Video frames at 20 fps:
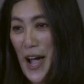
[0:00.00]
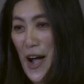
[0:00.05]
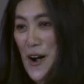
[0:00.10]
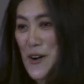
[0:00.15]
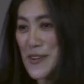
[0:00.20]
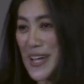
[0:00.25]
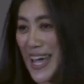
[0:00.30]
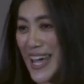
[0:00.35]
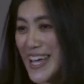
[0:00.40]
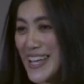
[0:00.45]

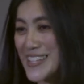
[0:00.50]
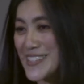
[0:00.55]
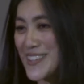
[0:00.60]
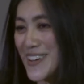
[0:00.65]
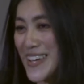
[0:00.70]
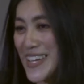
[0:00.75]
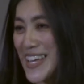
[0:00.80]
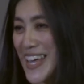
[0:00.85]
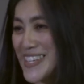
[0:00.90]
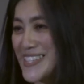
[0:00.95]
Okay, so
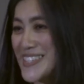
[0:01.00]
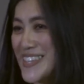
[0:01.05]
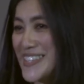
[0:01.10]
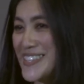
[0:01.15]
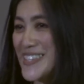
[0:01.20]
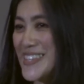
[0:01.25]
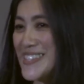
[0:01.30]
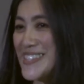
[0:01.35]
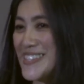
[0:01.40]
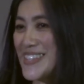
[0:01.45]
I guess
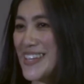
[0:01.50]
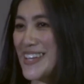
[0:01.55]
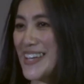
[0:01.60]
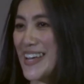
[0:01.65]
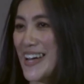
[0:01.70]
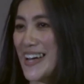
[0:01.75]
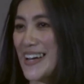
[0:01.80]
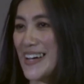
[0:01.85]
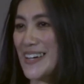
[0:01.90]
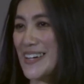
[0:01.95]
this is
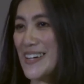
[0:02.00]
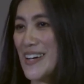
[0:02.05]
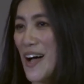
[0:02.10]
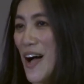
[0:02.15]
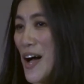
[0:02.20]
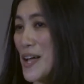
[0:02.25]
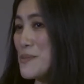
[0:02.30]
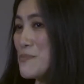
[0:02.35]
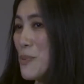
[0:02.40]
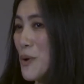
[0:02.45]
the
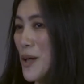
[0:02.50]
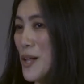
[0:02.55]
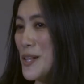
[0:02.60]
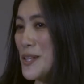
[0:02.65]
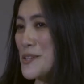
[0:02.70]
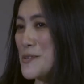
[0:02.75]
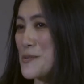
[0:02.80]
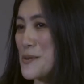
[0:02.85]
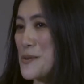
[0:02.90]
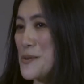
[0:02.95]

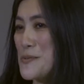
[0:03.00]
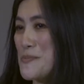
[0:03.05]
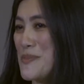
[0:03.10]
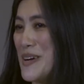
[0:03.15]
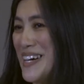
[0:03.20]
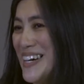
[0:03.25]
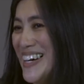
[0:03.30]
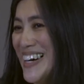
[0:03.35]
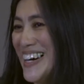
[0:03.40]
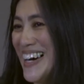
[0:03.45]
oddball group
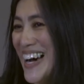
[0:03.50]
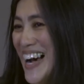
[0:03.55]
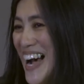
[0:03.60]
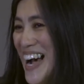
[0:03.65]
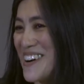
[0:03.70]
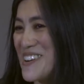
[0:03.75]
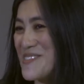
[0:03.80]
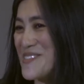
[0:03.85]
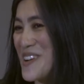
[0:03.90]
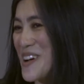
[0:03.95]

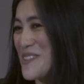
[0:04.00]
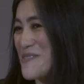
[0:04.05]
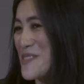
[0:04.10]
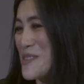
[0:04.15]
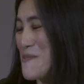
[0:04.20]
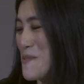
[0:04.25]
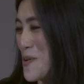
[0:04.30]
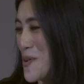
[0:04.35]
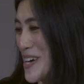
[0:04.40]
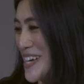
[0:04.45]
of
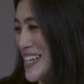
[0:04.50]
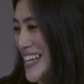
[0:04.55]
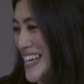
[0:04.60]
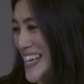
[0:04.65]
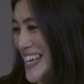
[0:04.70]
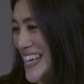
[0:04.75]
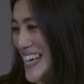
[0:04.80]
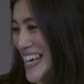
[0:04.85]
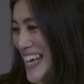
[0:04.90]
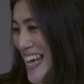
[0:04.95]
the
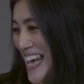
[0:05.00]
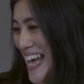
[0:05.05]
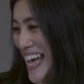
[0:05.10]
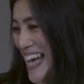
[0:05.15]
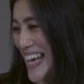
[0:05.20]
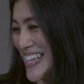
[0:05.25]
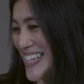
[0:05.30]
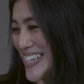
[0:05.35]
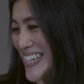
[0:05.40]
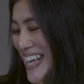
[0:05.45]
morning.
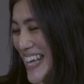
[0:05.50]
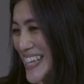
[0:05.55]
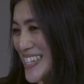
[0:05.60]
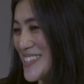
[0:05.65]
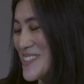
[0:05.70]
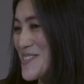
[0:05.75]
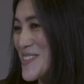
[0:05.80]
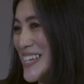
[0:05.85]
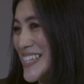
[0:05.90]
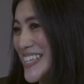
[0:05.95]
And
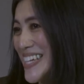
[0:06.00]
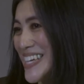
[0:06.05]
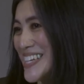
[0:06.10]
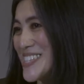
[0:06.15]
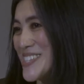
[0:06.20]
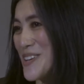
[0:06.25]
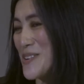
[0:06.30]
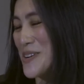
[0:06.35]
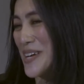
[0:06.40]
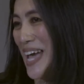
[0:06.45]
really,
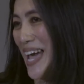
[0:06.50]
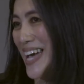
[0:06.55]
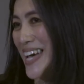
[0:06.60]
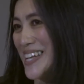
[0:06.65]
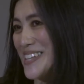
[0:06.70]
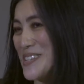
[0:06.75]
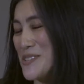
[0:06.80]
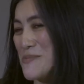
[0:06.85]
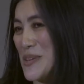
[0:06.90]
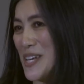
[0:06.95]
it's
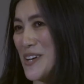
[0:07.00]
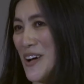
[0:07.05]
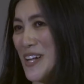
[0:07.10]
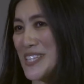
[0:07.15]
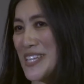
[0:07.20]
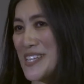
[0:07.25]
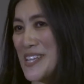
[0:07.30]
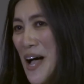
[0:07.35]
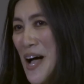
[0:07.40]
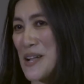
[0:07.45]
okay to be
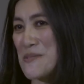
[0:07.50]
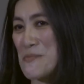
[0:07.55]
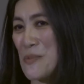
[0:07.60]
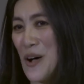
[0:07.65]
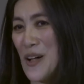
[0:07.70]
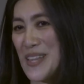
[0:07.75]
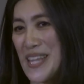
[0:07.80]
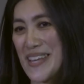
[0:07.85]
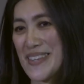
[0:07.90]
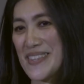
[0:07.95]
called an
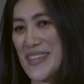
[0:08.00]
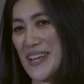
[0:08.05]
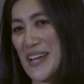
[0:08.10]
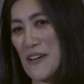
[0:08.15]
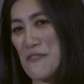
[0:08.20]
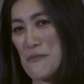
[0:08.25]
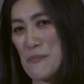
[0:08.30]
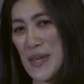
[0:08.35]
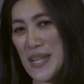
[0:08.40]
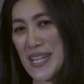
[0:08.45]
oddball. I think
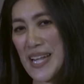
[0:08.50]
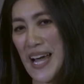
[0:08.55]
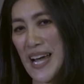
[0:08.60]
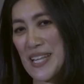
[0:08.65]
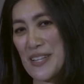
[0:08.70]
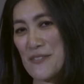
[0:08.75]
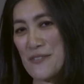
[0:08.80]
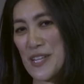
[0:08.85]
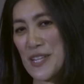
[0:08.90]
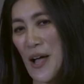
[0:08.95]
I've been
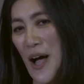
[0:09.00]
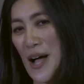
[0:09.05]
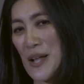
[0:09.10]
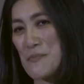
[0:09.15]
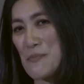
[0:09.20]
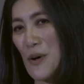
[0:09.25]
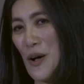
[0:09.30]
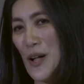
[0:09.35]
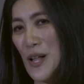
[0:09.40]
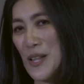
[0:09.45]
kind of an
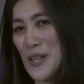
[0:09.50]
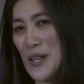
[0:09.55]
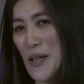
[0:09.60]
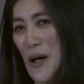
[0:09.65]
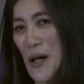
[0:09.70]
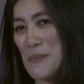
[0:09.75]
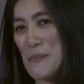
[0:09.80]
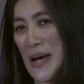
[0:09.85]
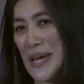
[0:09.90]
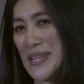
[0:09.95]
oddball
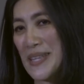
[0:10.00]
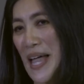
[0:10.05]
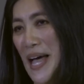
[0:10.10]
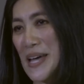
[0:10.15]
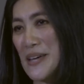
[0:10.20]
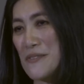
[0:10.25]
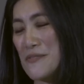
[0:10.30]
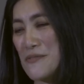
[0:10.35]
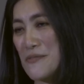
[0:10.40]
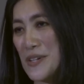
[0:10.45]
all my
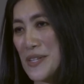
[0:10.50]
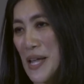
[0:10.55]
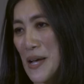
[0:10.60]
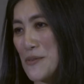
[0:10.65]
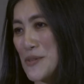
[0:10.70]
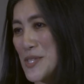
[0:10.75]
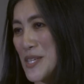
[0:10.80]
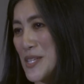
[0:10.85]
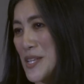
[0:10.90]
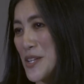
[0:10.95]
life. When I
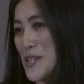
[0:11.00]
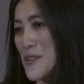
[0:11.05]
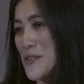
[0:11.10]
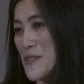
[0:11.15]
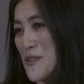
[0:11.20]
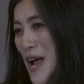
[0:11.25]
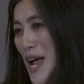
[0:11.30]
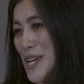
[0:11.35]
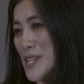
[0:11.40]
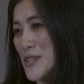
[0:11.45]
was an
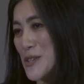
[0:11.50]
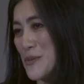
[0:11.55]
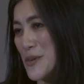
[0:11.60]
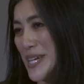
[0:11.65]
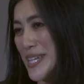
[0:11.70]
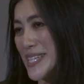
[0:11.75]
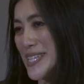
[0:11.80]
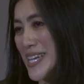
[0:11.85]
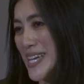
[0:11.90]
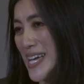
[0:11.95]

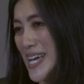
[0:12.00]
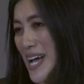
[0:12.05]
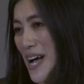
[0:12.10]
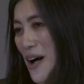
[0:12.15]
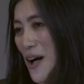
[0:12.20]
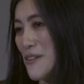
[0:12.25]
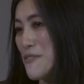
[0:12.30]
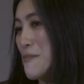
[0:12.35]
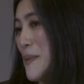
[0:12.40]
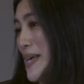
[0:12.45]
undergraduate,
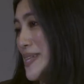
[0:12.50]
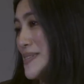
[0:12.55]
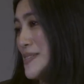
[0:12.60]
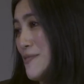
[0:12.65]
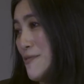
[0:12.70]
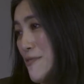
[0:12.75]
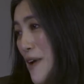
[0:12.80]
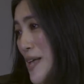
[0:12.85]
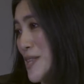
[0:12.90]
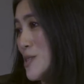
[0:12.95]
all of my
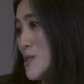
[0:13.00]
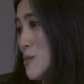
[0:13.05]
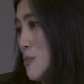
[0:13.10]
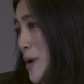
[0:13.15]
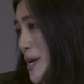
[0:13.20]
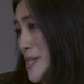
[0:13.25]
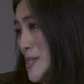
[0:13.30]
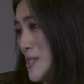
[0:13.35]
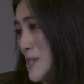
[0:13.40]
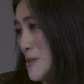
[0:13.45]
friends
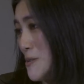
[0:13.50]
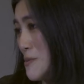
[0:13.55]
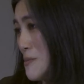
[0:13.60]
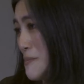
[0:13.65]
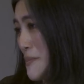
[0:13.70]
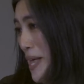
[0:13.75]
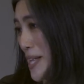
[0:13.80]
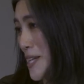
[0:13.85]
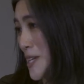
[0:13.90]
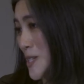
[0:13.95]
went to
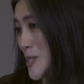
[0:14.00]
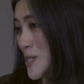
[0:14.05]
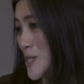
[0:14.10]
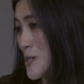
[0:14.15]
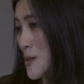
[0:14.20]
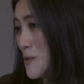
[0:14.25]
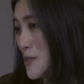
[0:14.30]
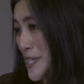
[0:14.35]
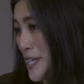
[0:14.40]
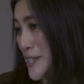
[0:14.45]
medical
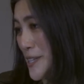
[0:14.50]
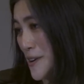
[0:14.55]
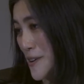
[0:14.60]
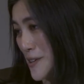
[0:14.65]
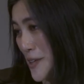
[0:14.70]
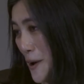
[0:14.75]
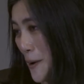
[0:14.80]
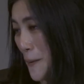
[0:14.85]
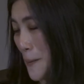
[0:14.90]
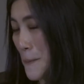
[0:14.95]
school and are
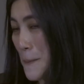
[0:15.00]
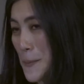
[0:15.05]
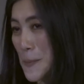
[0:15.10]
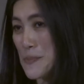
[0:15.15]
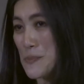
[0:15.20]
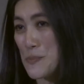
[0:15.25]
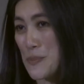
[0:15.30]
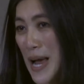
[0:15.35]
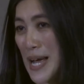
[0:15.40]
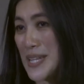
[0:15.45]
now
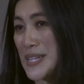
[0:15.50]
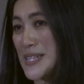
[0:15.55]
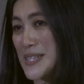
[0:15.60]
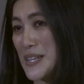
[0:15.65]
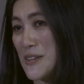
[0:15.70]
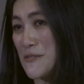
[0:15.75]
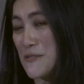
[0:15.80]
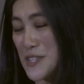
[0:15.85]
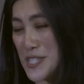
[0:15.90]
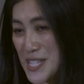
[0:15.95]

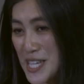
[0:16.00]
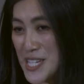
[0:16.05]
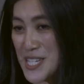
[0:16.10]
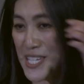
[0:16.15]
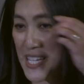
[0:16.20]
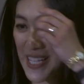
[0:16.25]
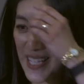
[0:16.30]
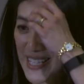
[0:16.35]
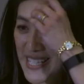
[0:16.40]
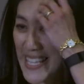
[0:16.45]
practicing
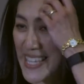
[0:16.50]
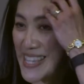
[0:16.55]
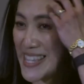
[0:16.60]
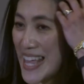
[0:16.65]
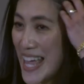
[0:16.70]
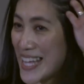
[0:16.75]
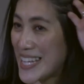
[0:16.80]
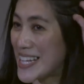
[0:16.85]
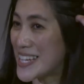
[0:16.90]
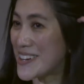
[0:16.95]
physicians. And
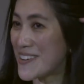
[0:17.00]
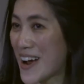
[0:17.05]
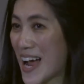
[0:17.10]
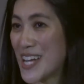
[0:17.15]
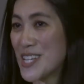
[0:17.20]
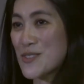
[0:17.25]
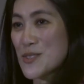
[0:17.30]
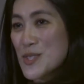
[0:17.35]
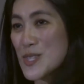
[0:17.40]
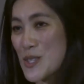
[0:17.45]
then in
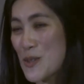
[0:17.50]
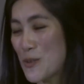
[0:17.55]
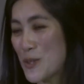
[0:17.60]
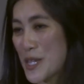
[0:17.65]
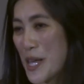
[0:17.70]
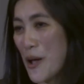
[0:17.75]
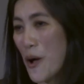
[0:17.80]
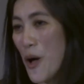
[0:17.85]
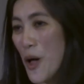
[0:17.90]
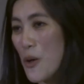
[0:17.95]
graduate school,
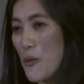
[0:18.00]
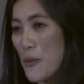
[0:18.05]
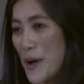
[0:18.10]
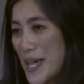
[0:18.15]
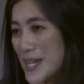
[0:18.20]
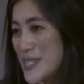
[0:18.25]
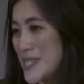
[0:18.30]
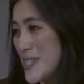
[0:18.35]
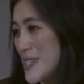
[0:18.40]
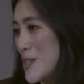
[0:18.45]
they all
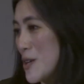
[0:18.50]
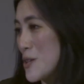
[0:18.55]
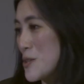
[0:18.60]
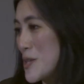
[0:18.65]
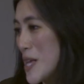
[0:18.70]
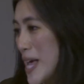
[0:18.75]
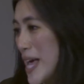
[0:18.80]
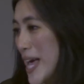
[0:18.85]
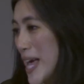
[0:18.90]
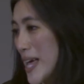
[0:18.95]
went, you know,
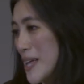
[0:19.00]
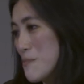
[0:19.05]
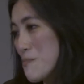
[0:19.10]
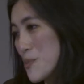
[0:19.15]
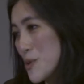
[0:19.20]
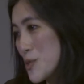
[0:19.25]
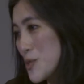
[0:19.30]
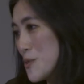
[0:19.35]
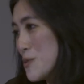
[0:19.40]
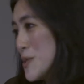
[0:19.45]
and
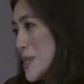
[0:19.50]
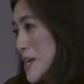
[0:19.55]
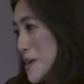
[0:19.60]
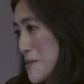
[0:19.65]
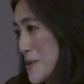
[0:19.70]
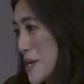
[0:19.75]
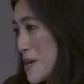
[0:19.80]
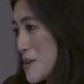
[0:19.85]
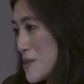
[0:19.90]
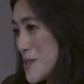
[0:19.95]
pursued
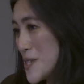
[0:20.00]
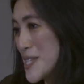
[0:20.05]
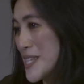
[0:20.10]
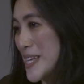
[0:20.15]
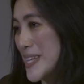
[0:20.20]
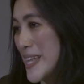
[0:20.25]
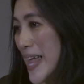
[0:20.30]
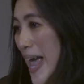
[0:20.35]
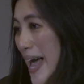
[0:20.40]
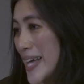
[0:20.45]
careers
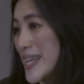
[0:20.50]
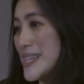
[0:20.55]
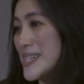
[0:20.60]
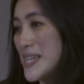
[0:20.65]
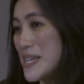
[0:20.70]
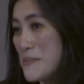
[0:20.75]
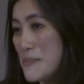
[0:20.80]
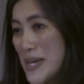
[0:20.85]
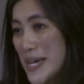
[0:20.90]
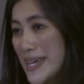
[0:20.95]
in
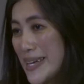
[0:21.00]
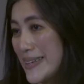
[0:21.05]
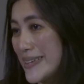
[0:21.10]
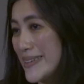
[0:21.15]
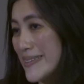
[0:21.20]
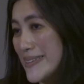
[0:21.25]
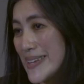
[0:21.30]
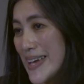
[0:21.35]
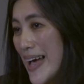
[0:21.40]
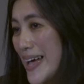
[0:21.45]
academia.
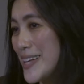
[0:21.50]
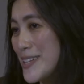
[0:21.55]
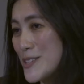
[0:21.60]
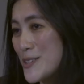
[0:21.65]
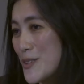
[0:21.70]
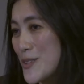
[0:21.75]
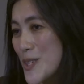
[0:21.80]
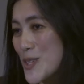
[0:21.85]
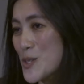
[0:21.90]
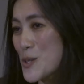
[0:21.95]
And I
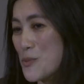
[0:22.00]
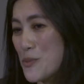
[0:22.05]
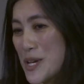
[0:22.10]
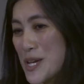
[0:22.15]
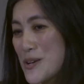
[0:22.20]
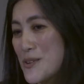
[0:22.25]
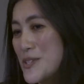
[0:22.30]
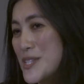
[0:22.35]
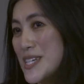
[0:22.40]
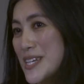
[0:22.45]
took this
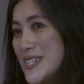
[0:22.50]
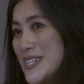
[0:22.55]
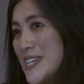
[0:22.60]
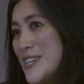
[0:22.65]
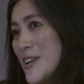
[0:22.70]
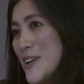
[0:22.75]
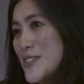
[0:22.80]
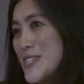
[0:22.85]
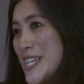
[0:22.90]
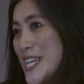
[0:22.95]
weird, you
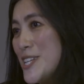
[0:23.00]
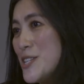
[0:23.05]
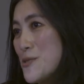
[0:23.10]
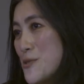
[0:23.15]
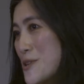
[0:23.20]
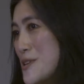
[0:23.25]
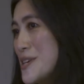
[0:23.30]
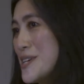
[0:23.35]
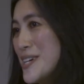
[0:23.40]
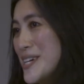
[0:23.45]
know,
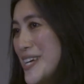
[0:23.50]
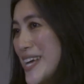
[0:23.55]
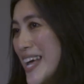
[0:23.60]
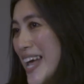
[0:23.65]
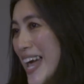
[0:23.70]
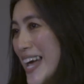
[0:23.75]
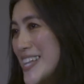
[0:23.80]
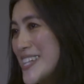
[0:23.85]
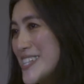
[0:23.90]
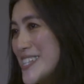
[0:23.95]
detour
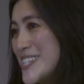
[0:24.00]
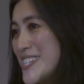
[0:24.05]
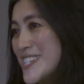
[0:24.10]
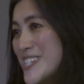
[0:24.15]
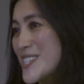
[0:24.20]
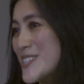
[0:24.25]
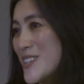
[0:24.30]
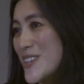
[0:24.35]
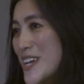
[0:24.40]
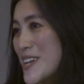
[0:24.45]
and
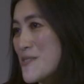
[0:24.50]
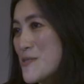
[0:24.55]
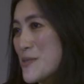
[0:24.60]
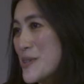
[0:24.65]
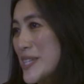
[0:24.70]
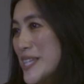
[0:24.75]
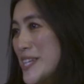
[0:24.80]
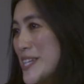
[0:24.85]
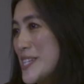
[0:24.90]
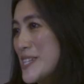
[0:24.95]
just took a
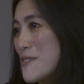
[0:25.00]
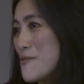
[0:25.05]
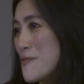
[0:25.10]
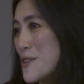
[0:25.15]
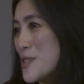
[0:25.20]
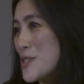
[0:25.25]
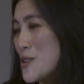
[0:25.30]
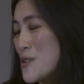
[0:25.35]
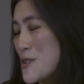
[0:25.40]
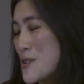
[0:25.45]
really
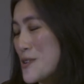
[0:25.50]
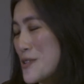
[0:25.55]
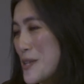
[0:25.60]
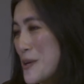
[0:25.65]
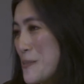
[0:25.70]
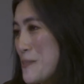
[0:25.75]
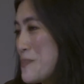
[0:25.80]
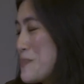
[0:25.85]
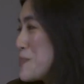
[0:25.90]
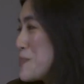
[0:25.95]
different turn.
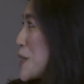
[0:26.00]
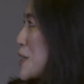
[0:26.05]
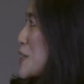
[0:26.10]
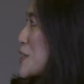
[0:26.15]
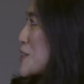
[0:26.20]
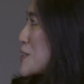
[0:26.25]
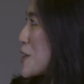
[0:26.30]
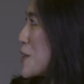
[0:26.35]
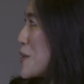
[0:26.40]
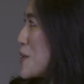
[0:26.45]

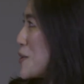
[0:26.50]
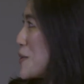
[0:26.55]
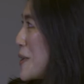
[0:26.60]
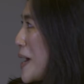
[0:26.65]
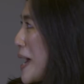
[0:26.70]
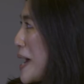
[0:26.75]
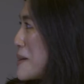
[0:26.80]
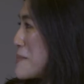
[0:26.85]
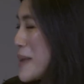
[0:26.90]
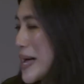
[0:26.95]
So
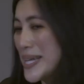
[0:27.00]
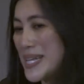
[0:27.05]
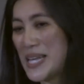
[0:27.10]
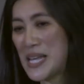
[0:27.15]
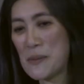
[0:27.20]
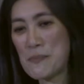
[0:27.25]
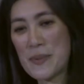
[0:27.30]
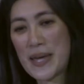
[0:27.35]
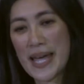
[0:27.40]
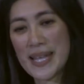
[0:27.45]
I
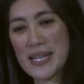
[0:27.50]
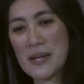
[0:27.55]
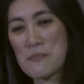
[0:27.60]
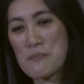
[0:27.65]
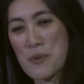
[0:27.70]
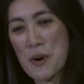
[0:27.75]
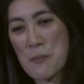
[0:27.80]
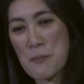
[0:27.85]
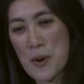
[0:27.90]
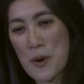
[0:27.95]
keep getting
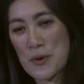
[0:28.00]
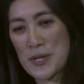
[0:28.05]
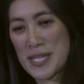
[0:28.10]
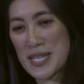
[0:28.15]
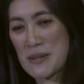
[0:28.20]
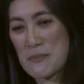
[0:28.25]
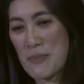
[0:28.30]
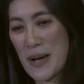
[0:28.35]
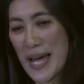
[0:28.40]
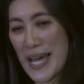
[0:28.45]

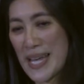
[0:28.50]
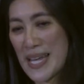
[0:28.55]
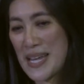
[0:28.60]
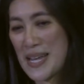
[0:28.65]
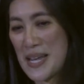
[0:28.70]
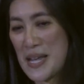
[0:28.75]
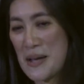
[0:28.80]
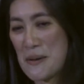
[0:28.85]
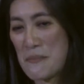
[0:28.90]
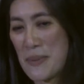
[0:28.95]
promoted by
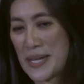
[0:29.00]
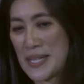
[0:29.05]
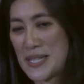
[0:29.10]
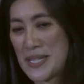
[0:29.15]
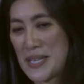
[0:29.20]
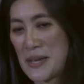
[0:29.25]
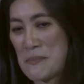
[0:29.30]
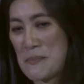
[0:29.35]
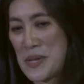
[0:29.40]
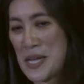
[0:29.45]

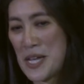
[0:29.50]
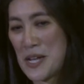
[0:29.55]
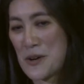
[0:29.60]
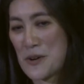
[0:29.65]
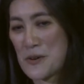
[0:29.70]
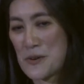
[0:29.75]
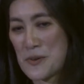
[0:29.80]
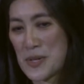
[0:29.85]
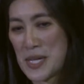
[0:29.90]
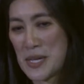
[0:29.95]
Tim here,
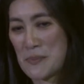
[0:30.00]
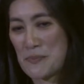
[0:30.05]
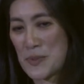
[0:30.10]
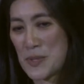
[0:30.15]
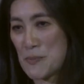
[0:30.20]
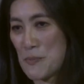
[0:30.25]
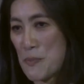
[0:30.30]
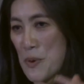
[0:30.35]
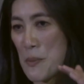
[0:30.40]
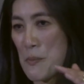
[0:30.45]
who
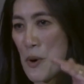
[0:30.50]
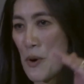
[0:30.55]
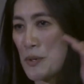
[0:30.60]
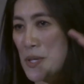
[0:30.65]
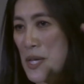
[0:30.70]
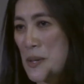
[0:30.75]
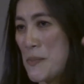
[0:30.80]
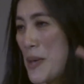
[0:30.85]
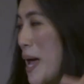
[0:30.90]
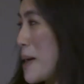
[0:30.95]
keeps
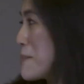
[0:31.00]
promoting me.